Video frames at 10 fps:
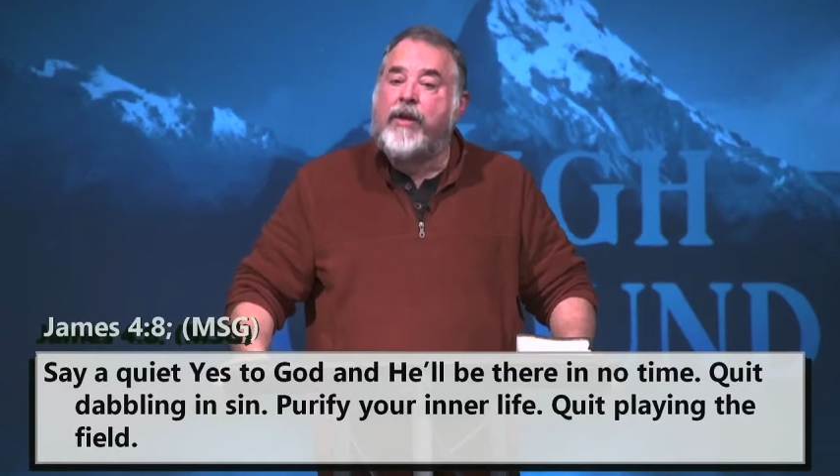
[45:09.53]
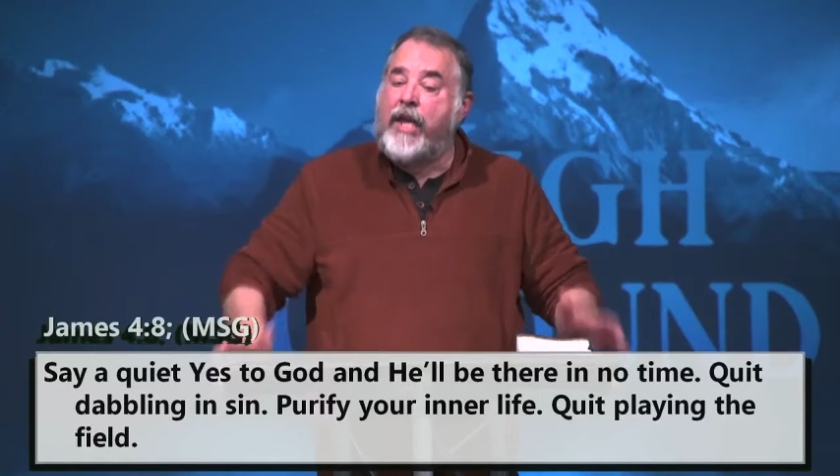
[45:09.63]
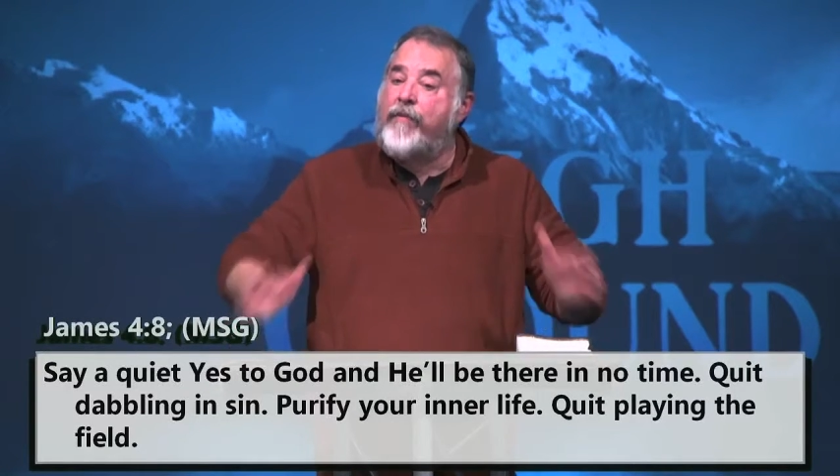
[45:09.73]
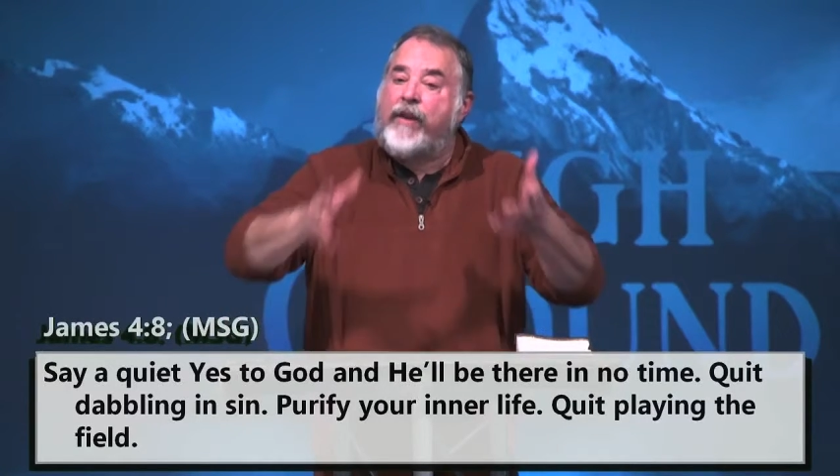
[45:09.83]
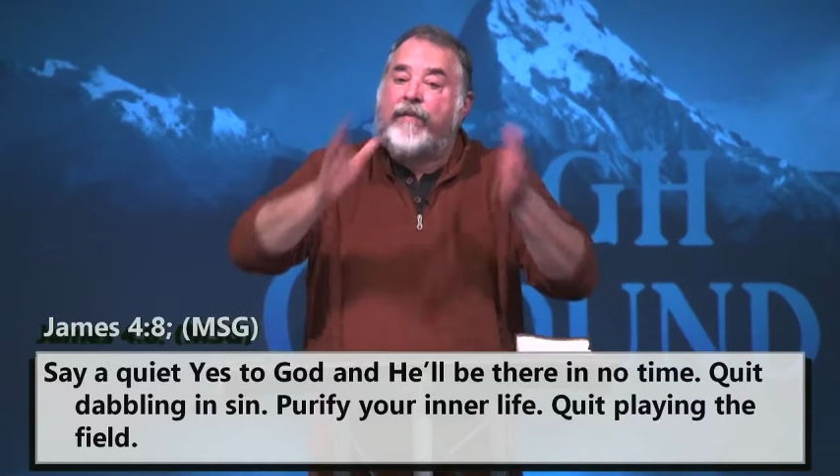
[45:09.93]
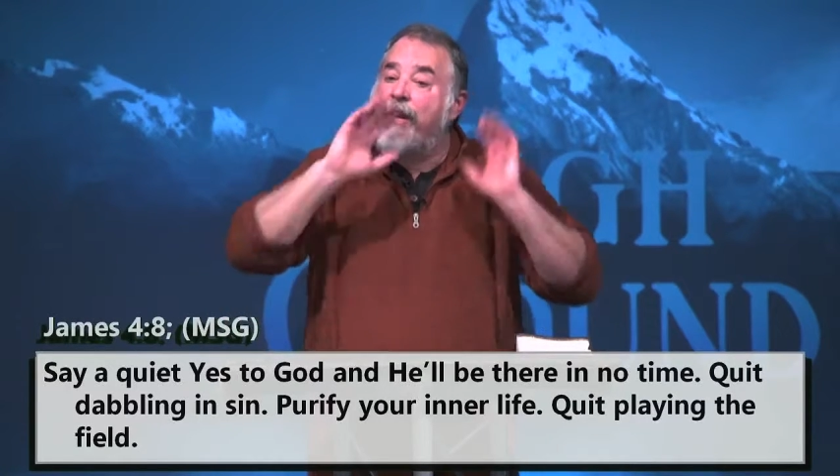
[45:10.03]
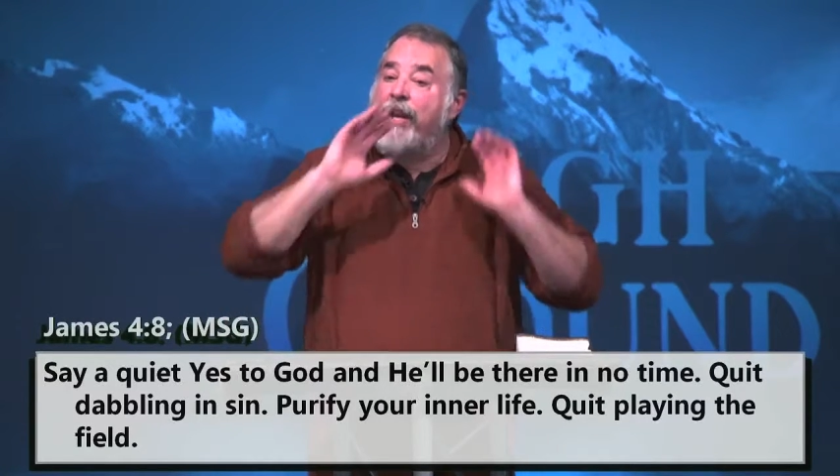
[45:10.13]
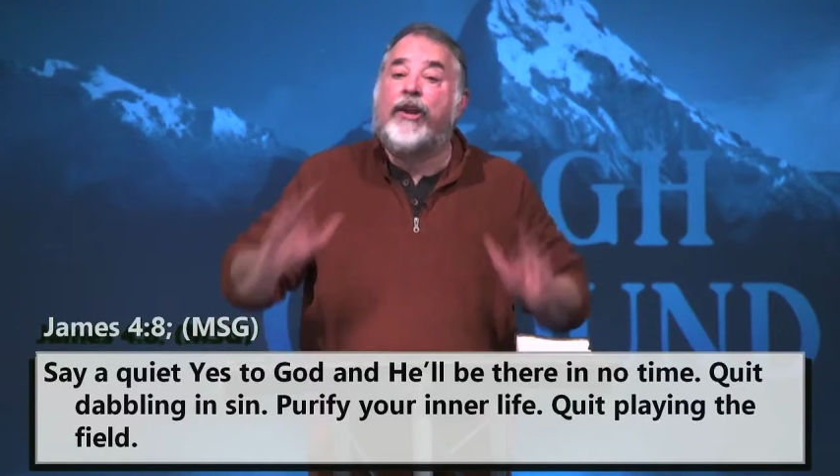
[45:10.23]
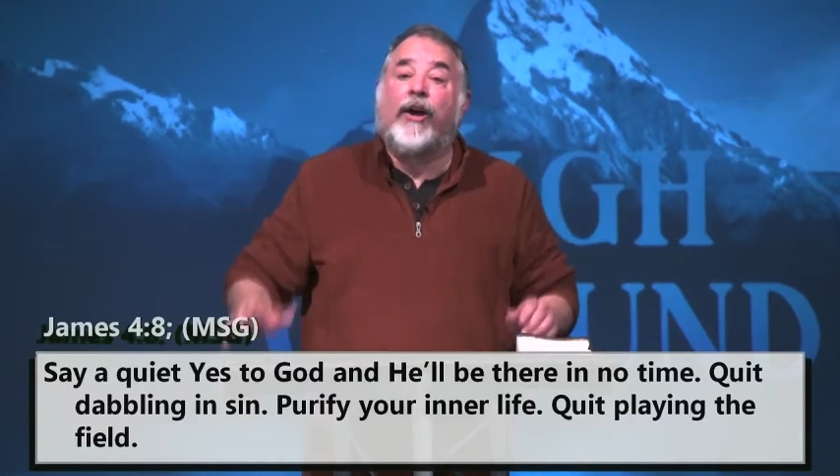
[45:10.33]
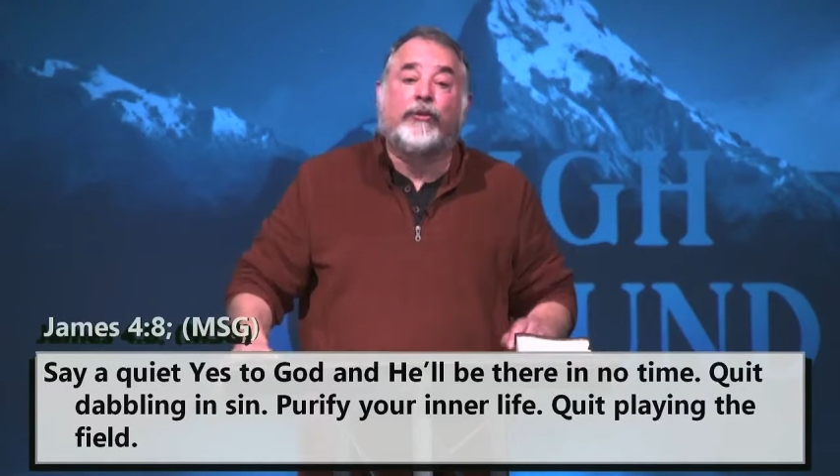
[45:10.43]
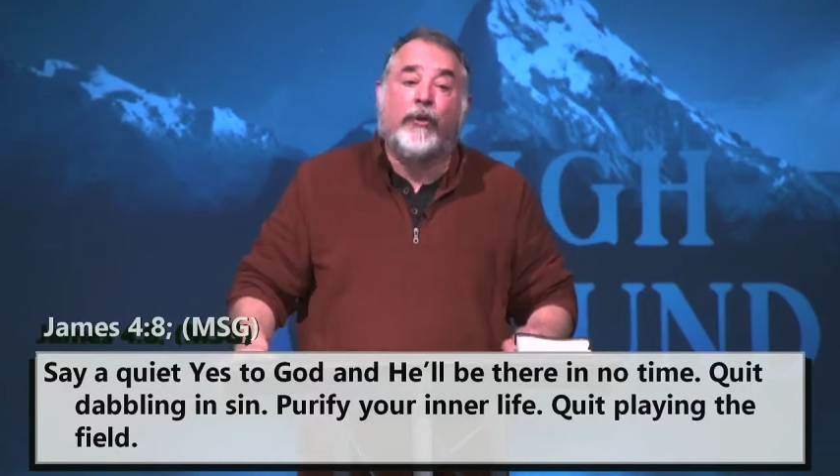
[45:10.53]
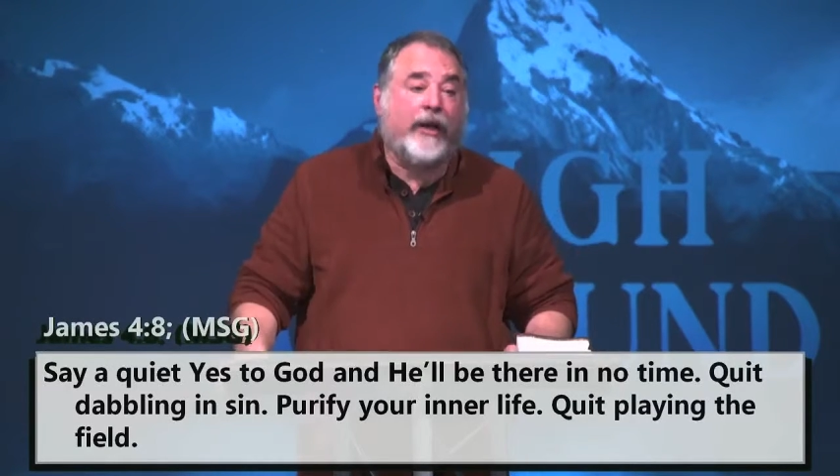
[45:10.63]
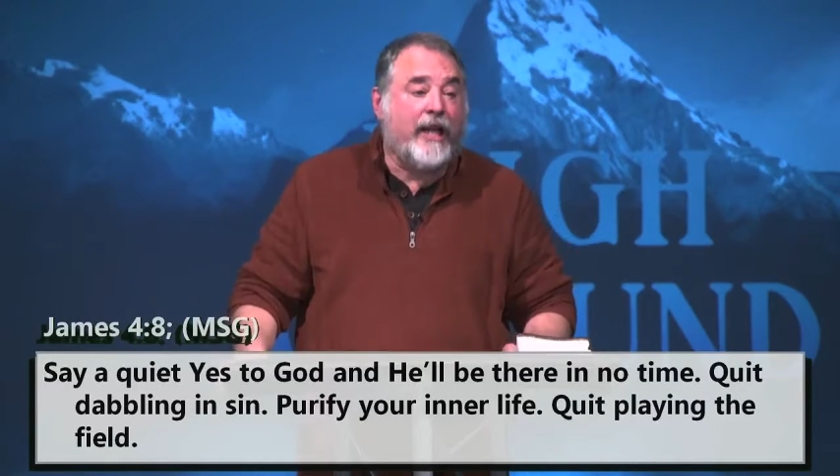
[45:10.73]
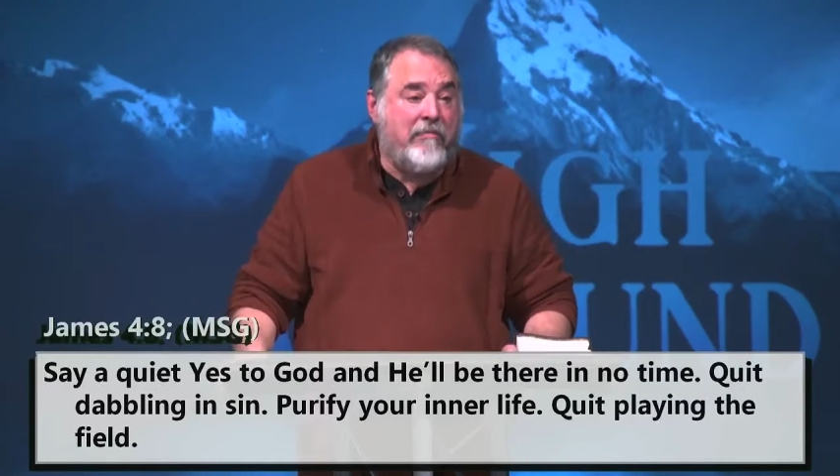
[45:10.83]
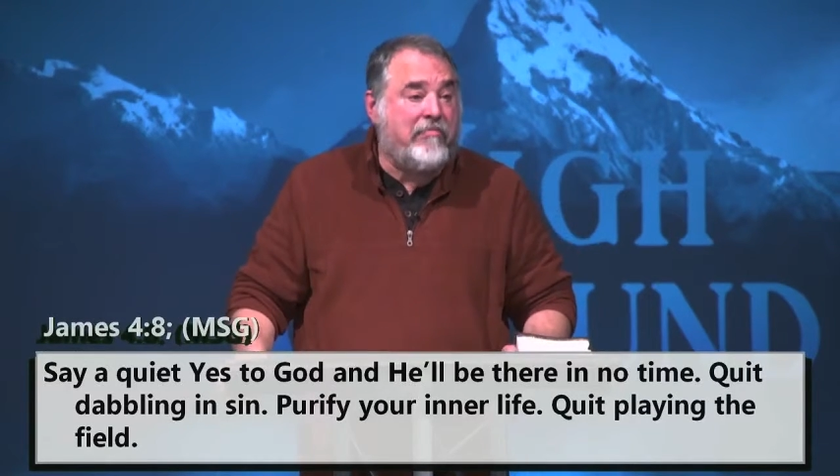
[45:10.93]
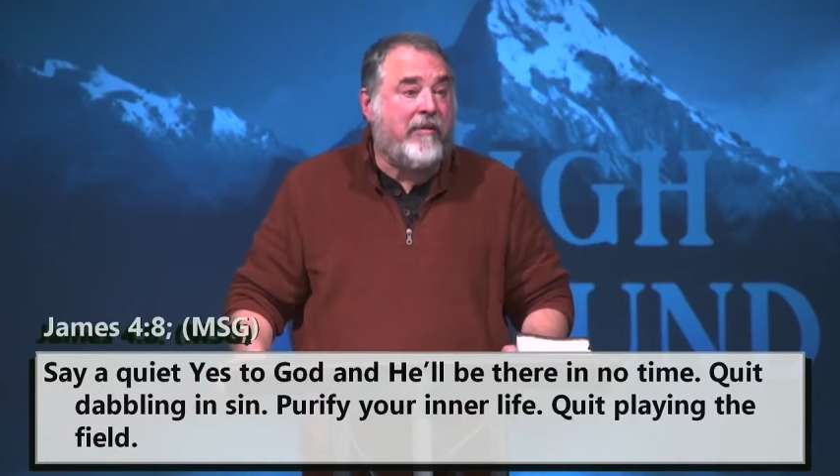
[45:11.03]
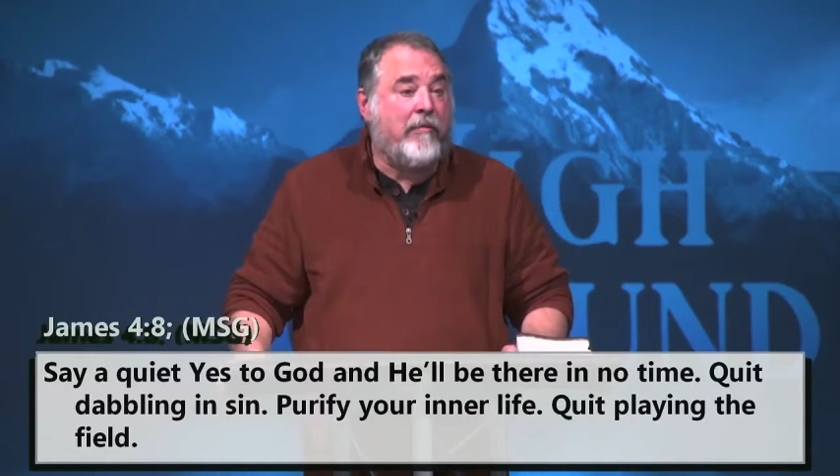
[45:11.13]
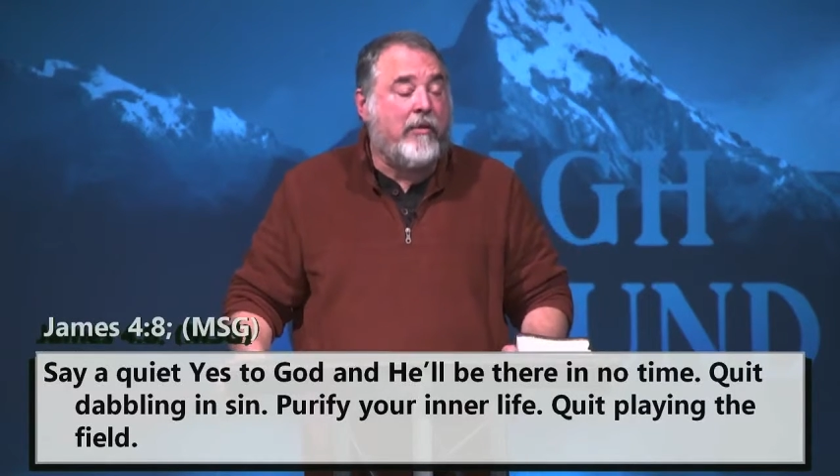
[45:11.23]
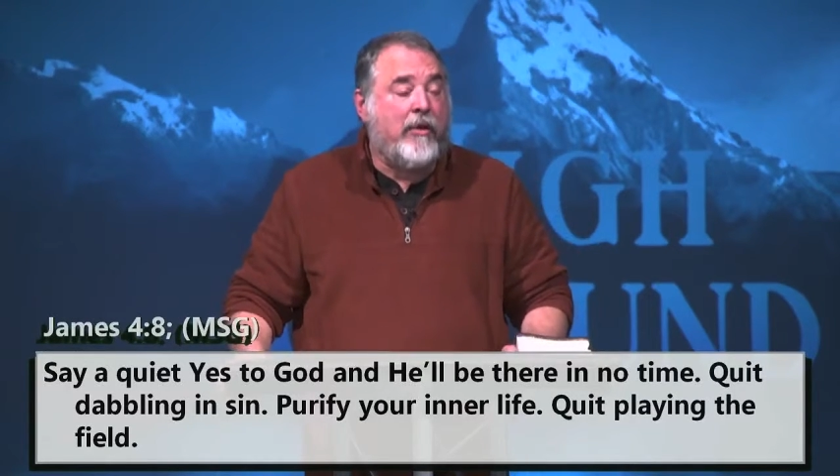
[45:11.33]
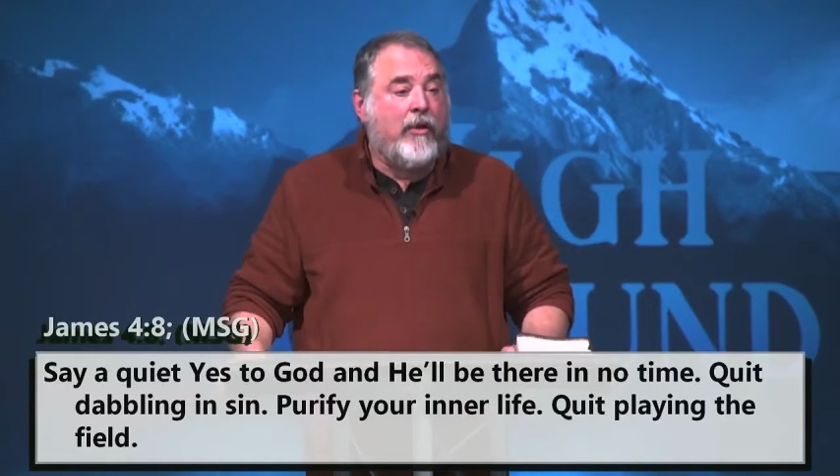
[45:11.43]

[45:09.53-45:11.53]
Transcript: even if you didn't know that's where it came from.